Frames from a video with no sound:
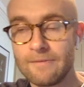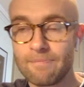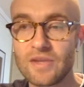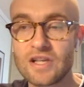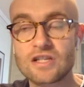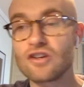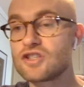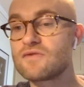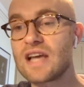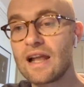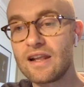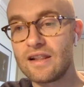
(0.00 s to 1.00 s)
there's lots of
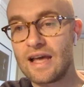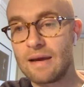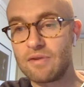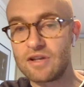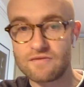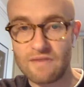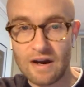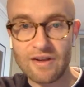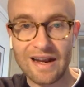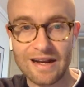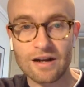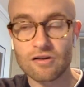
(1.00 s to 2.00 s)
talent there, but there's very
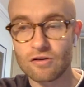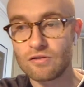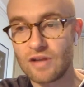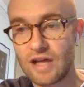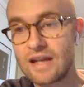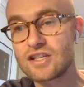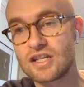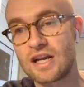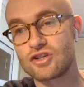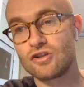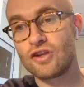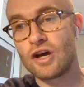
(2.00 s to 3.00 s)
little
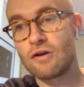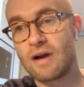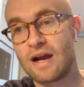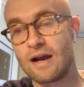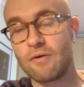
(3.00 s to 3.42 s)
international know-how.